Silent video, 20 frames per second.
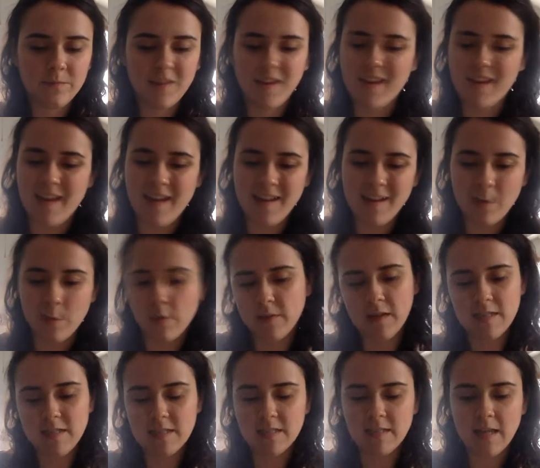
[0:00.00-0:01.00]
I hated when
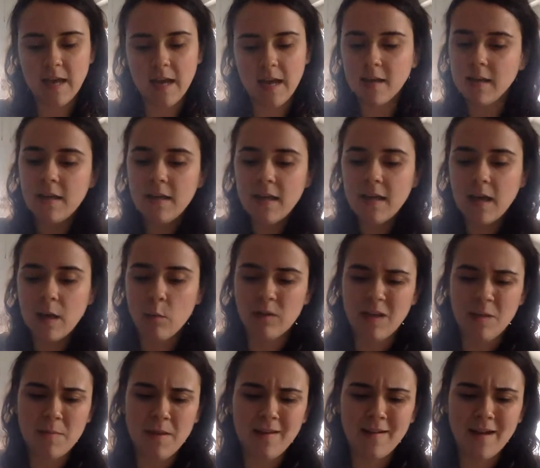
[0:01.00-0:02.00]
they did that, and when they
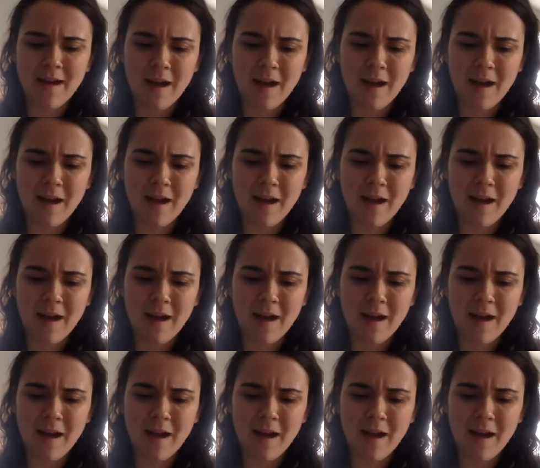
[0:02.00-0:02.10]
made it